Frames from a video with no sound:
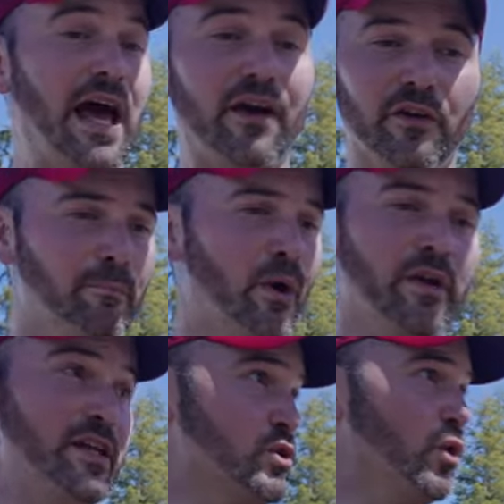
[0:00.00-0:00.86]
lateral
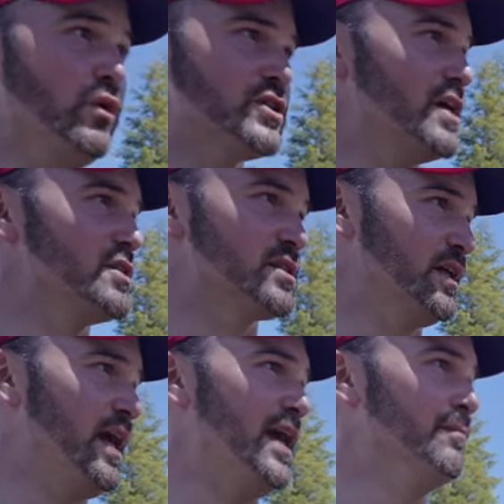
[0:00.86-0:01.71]
component? That totally changes
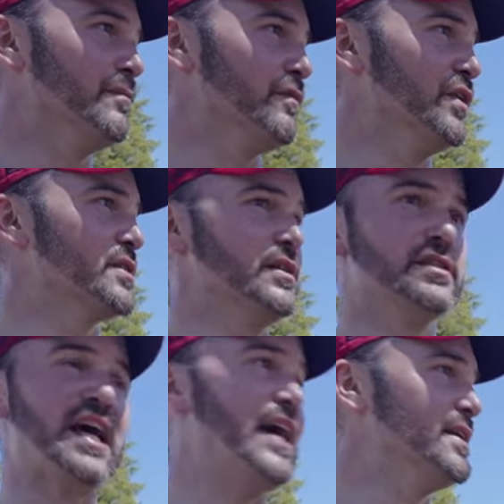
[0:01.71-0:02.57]
the game
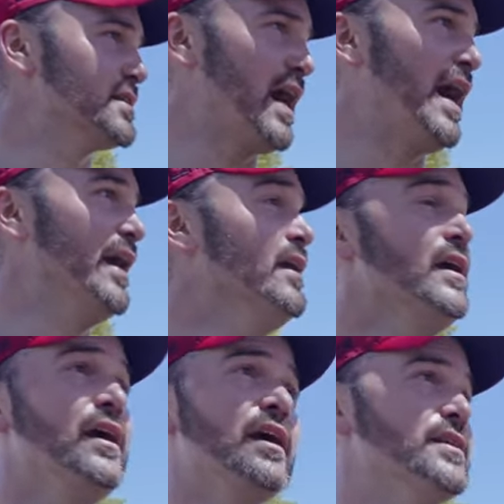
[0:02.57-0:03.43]
versus side to side.
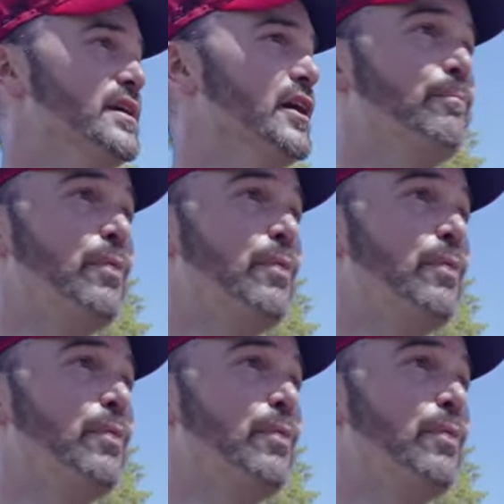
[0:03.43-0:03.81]
Is it a